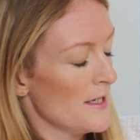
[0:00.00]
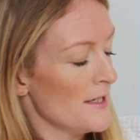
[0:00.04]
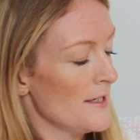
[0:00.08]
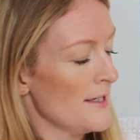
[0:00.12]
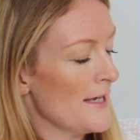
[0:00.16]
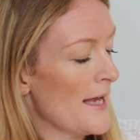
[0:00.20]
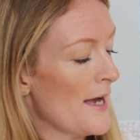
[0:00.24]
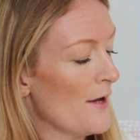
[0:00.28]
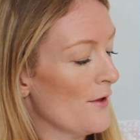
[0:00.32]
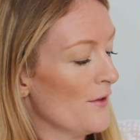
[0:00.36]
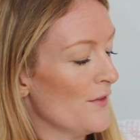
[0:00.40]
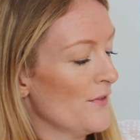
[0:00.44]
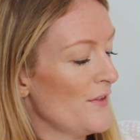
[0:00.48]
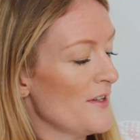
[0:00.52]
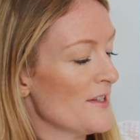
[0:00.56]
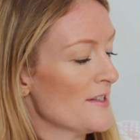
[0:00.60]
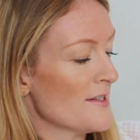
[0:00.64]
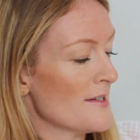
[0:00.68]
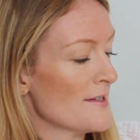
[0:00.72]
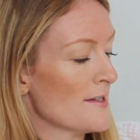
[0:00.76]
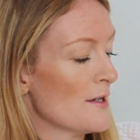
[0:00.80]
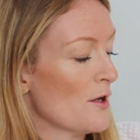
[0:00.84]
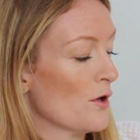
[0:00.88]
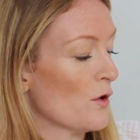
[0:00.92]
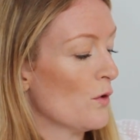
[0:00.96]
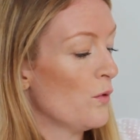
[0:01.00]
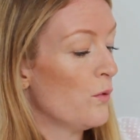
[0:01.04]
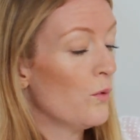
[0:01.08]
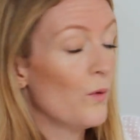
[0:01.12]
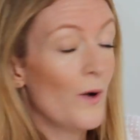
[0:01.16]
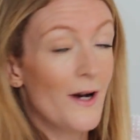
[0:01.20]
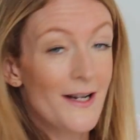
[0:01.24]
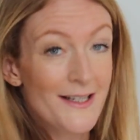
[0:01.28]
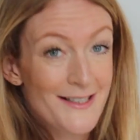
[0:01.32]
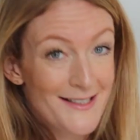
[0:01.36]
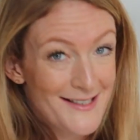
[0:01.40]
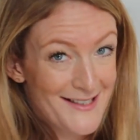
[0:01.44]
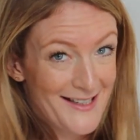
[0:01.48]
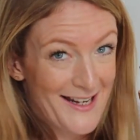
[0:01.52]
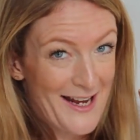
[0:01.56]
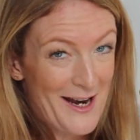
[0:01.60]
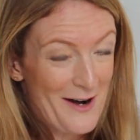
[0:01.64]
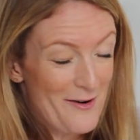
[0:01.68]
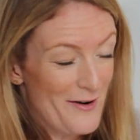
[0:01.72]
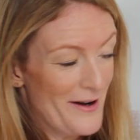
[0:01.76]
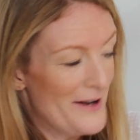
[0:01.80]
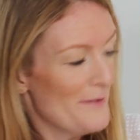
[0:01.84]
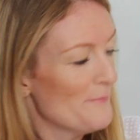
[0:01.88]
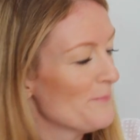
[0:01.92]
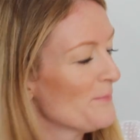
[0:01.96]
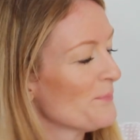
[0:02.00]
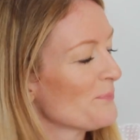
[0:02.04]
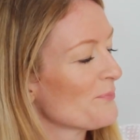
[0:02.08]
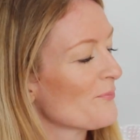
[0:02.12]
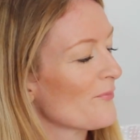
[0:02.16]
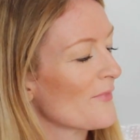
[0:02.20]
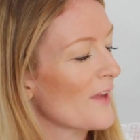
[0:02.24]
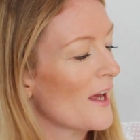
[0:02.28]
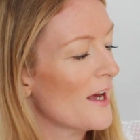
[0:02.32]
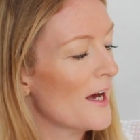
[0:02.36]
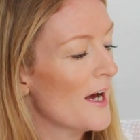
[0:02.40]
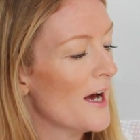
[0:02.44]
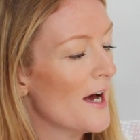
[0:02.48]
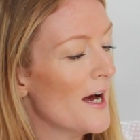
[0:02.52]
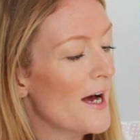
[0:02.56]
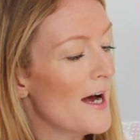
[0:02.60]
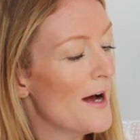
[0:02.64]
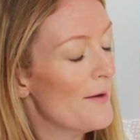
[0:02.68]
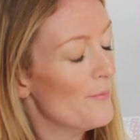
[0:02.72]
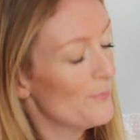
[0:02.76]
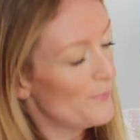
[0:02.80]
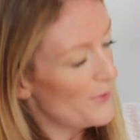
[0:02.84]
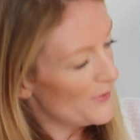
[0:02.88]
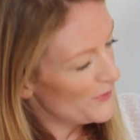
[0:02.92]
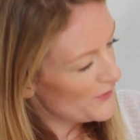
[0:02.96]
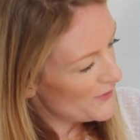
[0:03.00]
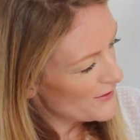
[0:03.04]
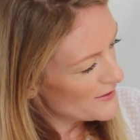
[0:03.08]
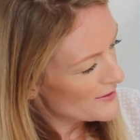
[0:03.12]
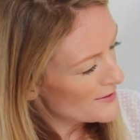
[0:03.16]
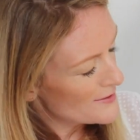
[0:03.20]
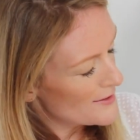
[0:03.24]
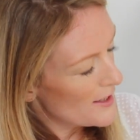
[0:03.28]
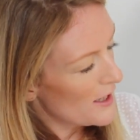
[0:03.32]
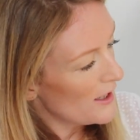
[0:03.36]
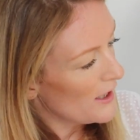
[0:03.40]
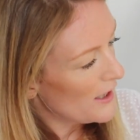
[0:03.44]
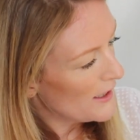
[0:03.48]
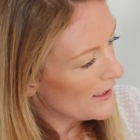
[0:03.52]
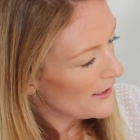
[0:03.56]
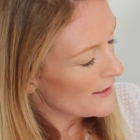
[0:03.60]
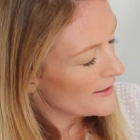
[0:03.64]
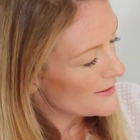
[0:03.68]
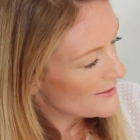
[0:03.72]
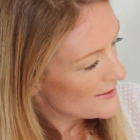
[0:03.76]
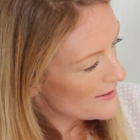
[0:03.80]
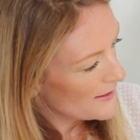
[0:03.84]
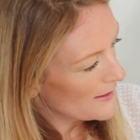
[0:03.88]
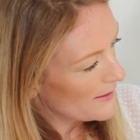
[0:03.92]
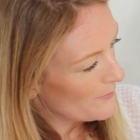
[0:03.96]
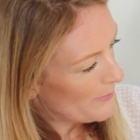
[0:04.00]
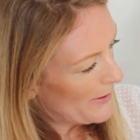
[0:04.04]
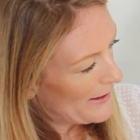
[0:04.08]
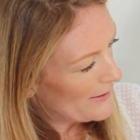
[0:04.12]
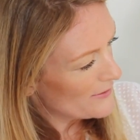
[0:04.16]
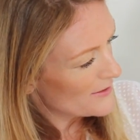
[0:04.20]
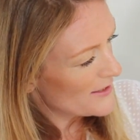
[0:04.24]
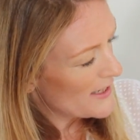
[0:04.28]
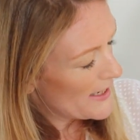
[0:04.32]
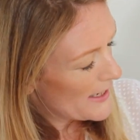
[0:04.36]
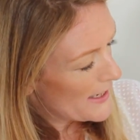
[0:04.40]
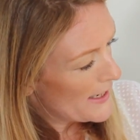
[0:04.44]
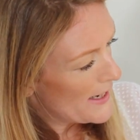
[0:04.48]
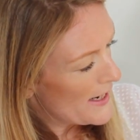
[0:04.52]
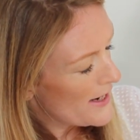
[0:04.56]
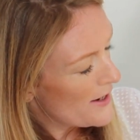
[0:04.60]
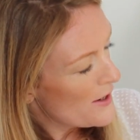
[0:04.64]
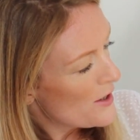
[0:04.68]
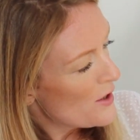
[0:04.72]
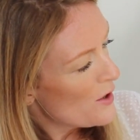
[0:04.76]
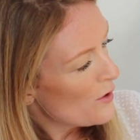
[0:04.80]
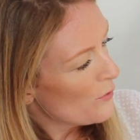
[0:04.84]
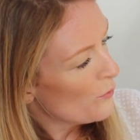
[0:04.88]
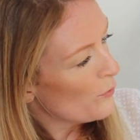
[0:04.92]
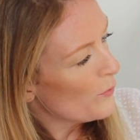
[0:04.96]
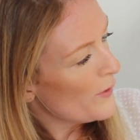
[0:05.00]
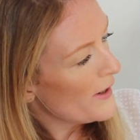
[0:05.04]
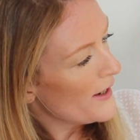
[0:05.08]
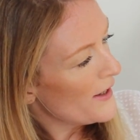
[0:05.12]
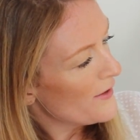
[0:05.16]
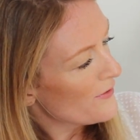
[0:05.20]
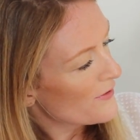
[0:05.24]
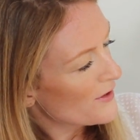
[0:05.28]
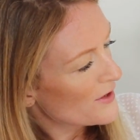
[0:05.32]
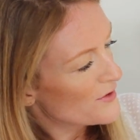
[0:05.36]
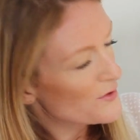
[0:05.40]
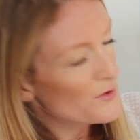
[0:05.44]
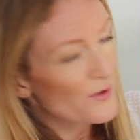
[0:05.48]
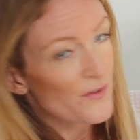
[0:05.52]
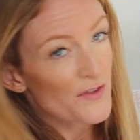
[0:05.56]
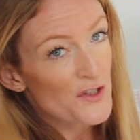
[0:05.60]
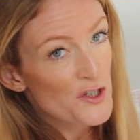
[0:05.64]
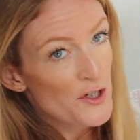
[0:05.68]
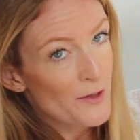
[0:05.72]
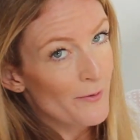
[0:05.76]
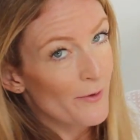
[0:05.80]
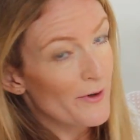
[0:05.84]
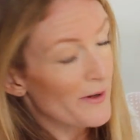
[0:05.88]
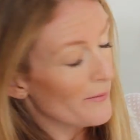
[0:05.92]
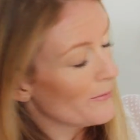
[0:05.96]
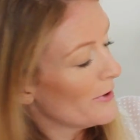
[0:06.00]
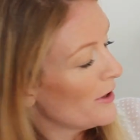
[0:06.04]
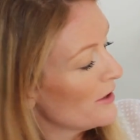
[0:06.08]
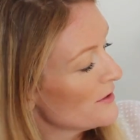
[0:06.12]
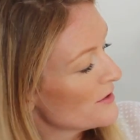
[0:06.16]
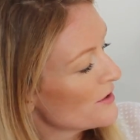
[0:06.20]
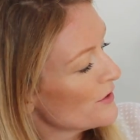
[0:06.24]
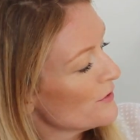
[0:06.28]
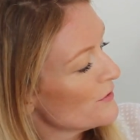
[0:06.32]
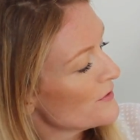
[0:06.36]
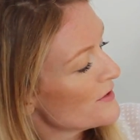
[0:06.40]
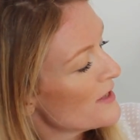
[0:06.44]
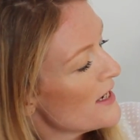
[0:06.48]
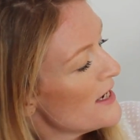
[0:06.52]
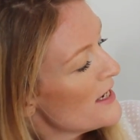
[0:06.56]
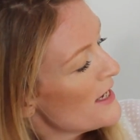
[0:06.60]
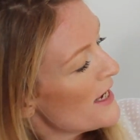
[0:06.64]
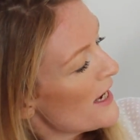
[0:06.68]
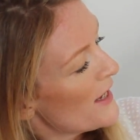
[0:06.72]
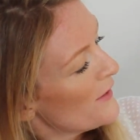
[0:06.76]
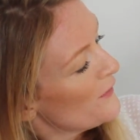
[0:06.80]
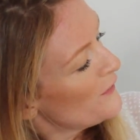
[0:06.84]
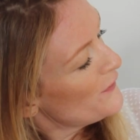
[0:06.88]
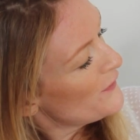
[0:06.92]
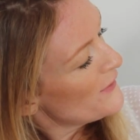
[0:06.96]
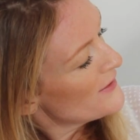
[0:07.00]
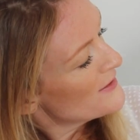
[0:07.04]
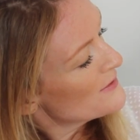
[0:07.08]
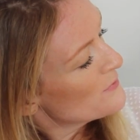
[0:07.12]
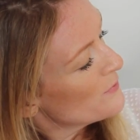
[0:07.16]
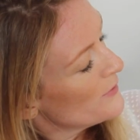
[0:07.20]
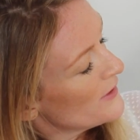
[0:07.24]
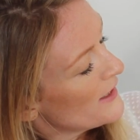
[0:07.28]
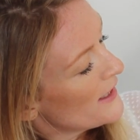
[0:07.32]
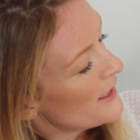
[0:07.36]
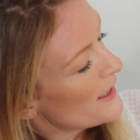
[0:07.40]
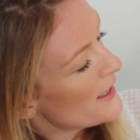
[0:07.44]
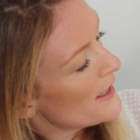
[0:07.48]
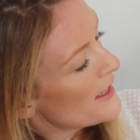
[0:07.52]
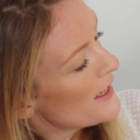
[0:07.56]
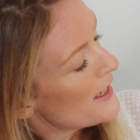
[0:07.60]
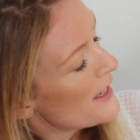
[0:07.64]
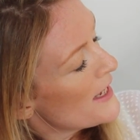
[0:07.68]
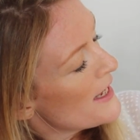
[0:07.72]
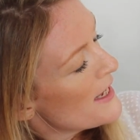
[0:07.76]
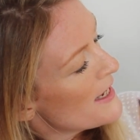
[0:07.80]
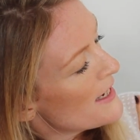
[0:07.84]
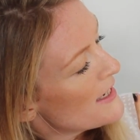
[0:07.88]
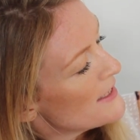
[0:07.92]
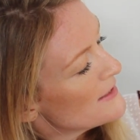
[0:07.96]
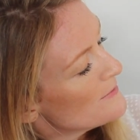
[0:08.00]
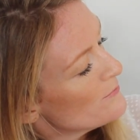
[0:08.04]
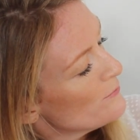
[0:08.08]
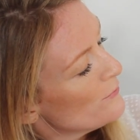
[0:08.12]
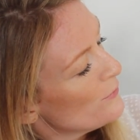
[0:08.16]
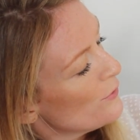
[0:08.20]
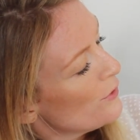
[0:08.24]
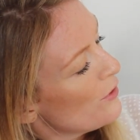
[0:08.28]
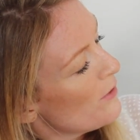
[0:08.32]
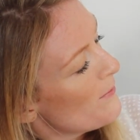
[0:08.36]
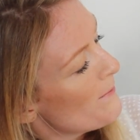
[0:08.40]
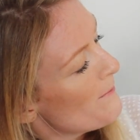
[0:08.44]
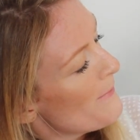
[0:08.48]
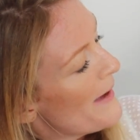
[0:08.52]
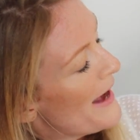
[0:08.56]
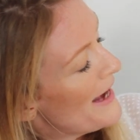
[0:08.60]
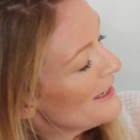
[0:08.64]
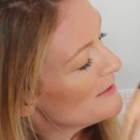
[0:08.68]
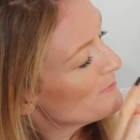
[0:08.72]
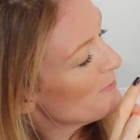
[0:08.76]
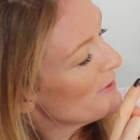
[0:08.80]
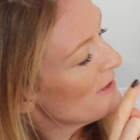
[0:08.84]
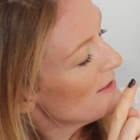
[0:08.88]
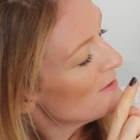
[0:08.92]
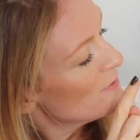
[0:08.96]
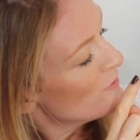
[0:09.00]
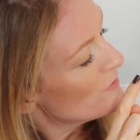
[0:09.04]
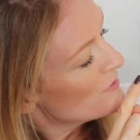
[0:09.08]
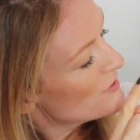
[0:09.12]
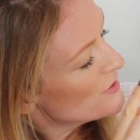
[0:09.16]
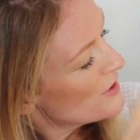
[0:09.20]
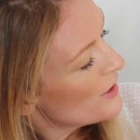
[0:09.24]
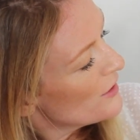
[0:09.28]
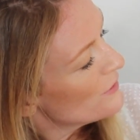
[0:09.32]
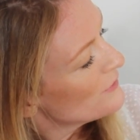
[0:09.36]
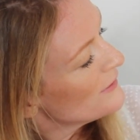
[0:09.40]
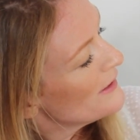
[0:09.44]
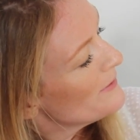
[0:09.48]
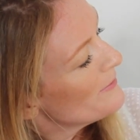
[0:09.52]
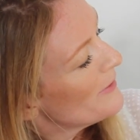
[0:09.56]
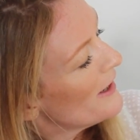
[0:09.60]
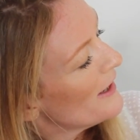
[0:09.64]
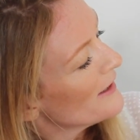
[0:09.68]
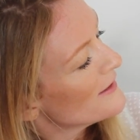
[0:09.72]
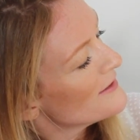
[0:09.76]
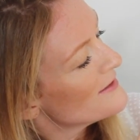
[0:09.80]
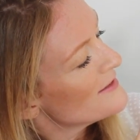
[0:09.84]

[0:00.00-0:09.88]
Now, this doesn't look quite as scary, but this is a highlighting powder here with sort of shimmering particles, and this one here is more matte, but it's not totally matte.